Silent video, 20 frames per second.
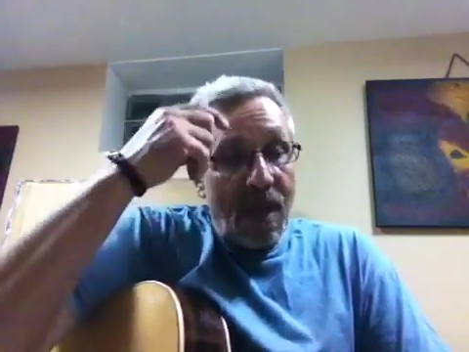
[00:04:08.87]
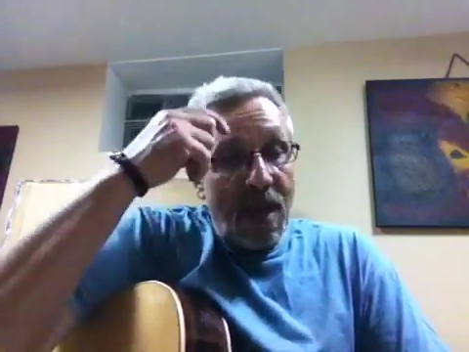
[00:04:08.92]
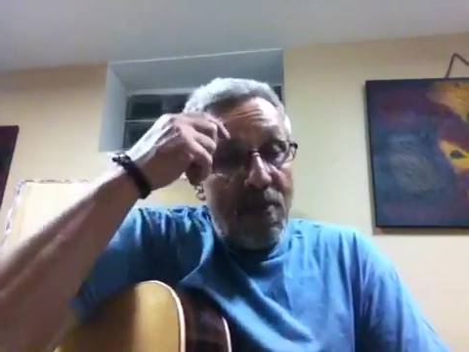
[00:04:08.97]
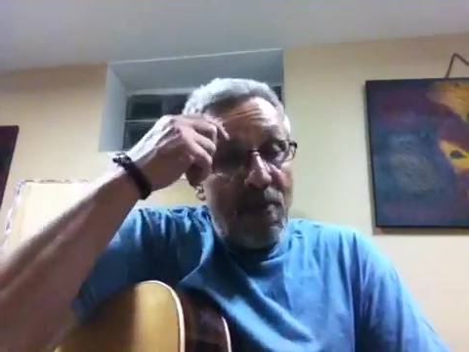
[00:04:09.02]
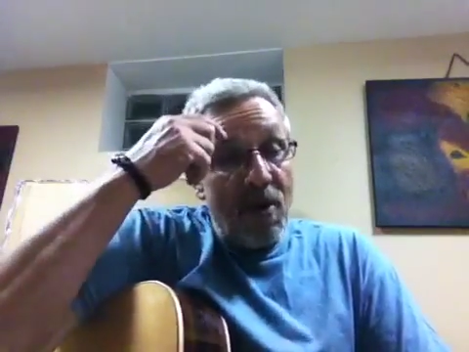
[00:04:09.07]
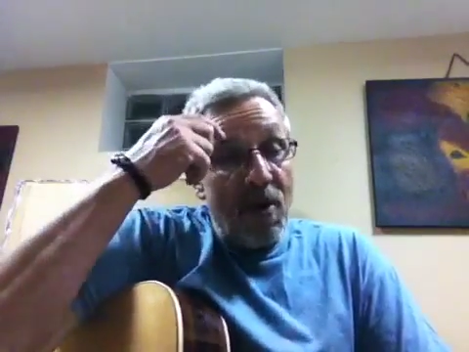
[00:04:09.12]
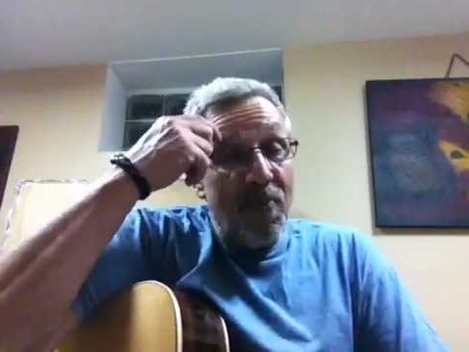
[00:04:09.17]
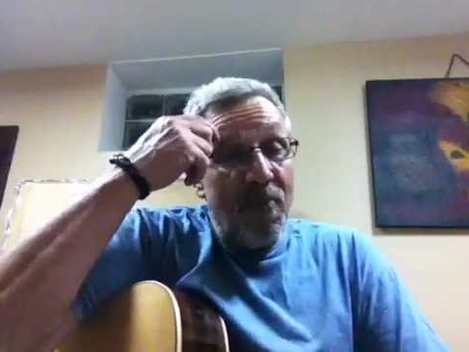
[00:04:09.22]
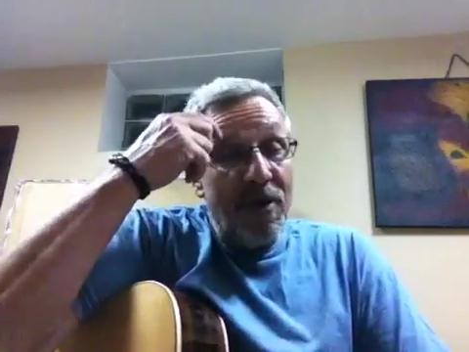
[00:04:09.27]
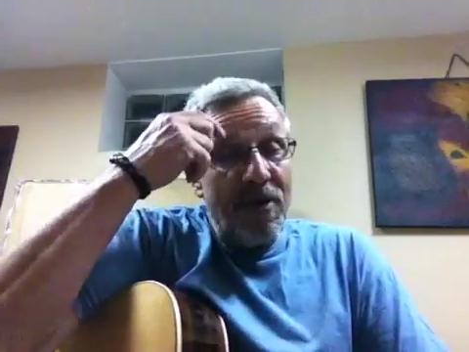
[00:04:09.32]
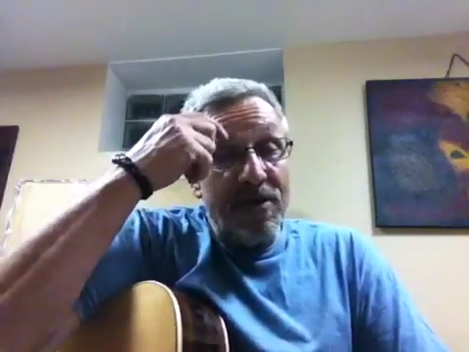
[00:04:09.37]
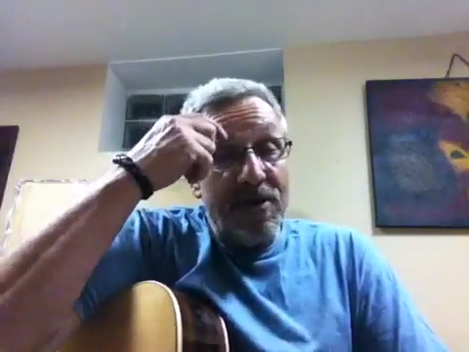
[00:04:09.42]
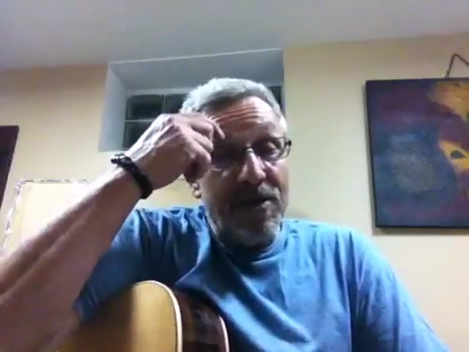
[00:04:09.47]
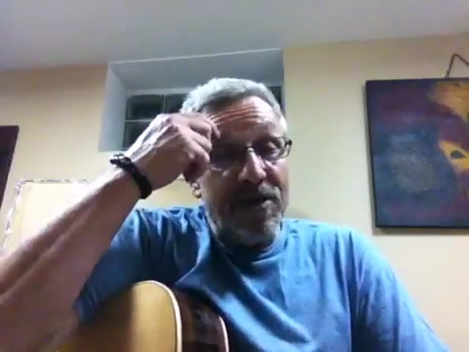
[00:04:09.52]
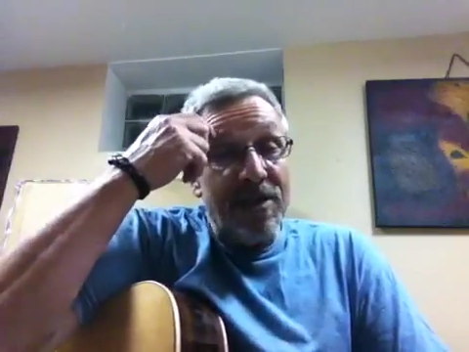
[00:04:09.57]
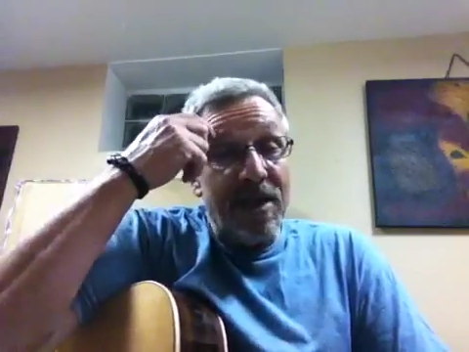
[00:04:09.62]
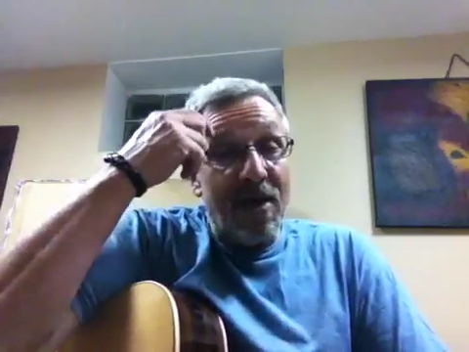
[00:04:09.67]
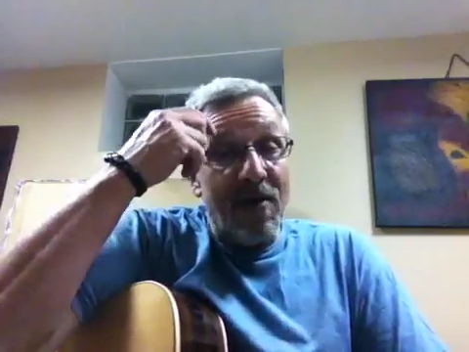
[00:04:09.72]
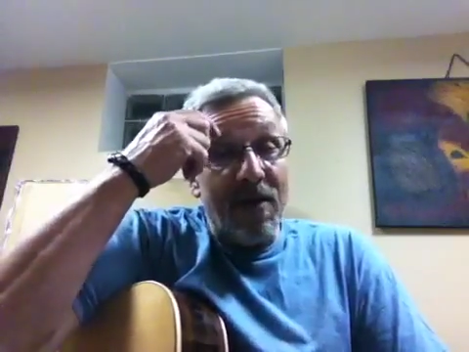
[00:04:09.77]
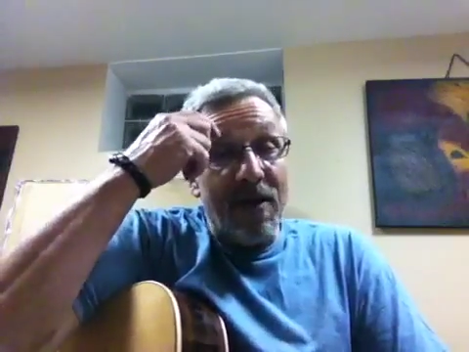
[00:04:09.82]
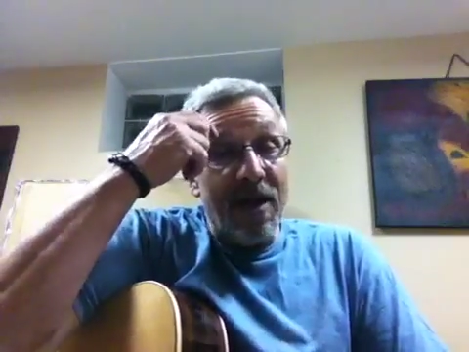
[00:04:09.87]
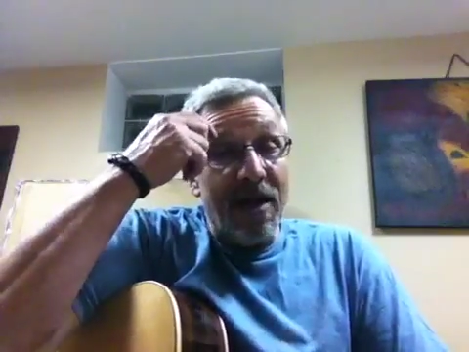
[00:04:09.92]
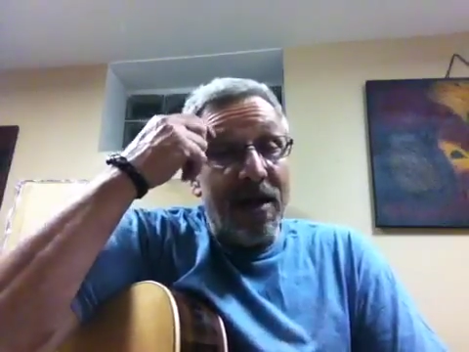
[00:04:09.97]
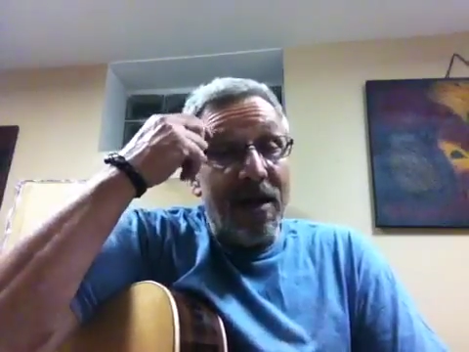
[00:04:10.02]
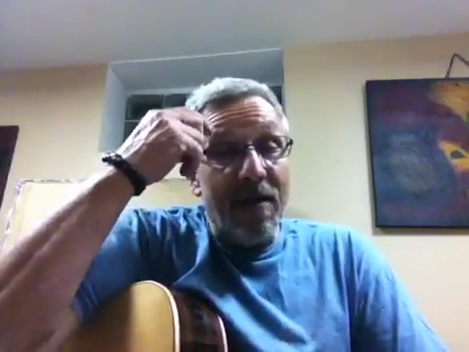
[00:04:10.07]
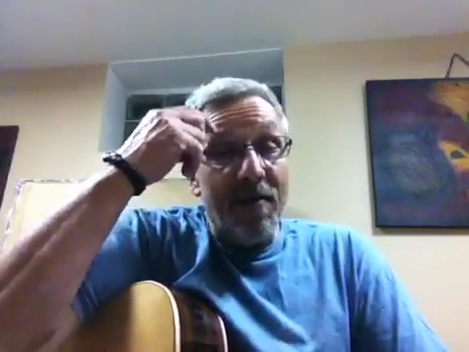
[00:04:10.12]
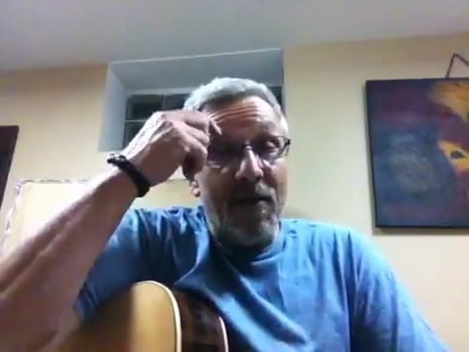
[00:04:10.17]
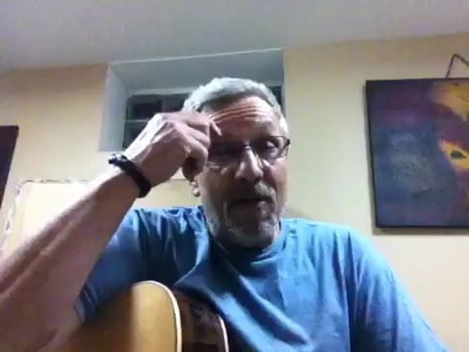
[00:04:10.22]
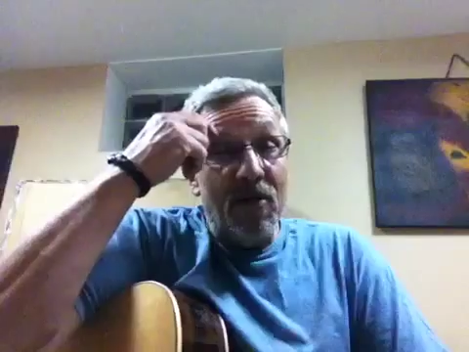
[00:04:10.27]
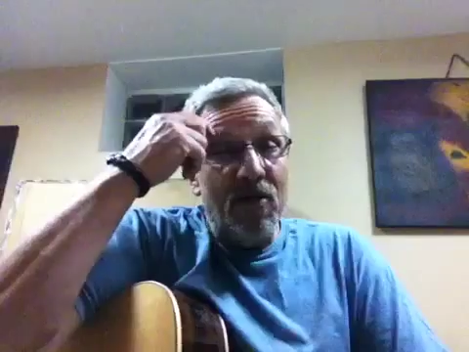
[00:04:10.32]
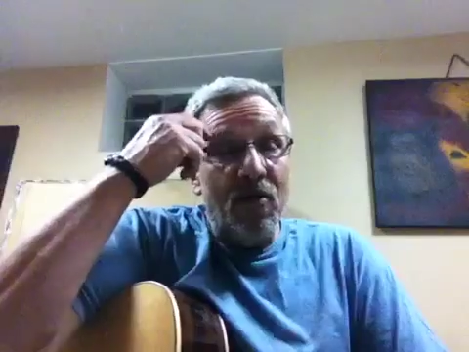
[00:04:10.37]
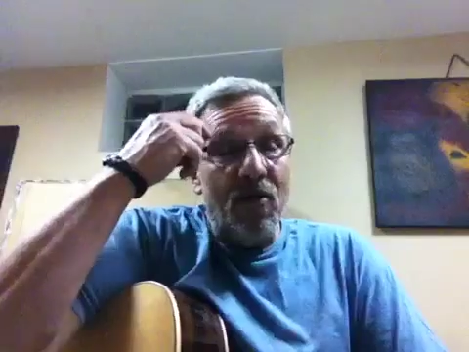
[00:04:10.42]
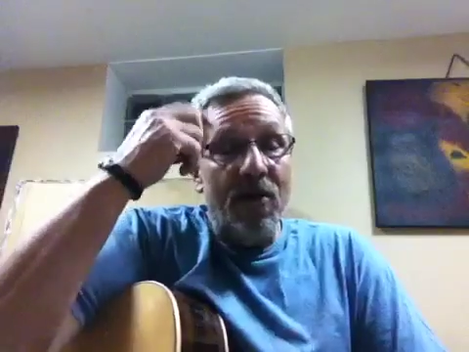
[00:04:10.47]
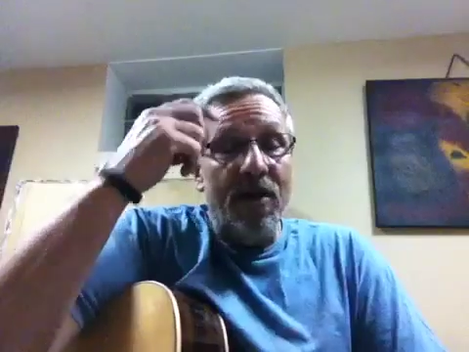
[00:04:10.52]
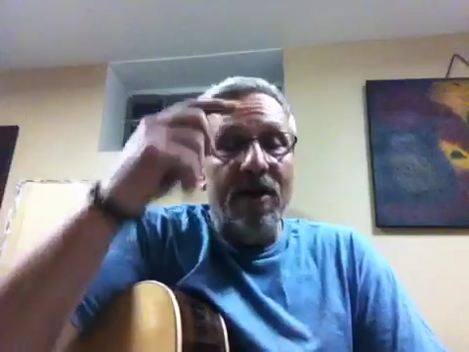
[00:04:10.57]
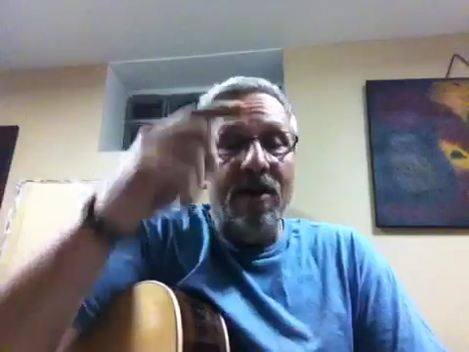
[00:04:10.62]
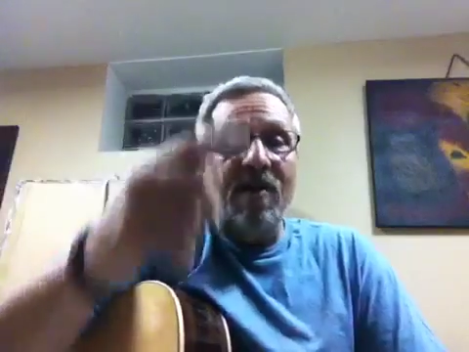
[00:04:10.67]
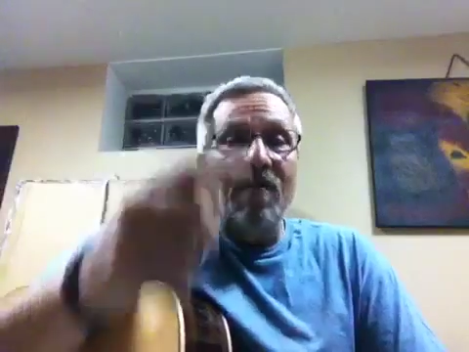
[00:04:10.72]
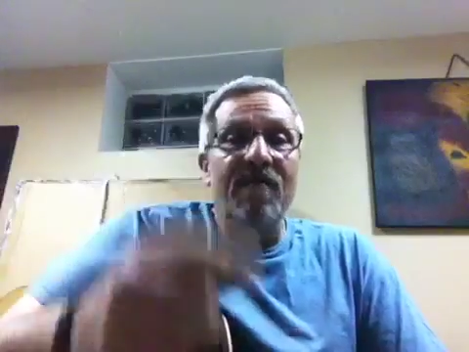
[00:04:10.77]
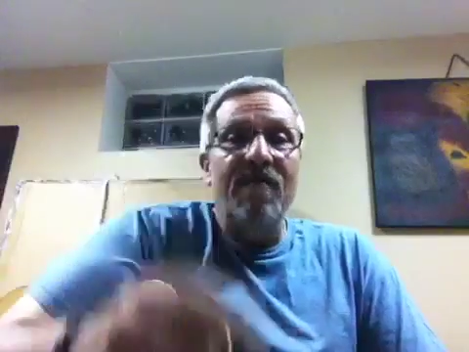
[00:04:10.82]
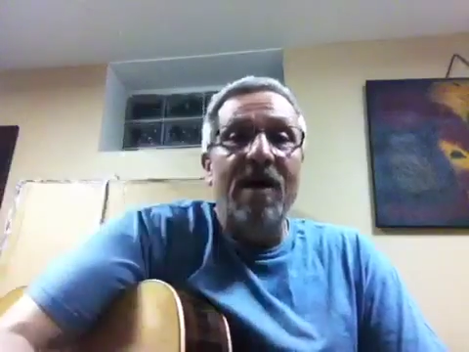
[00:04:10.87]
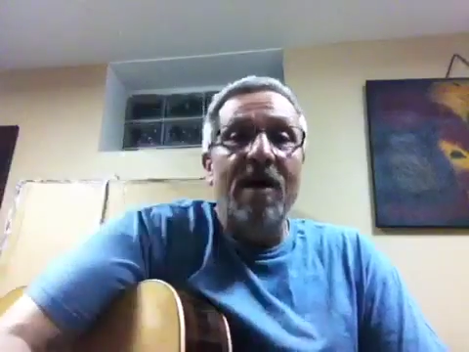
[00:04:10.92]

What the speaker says: going to pitch this down again, and I'm going to show you now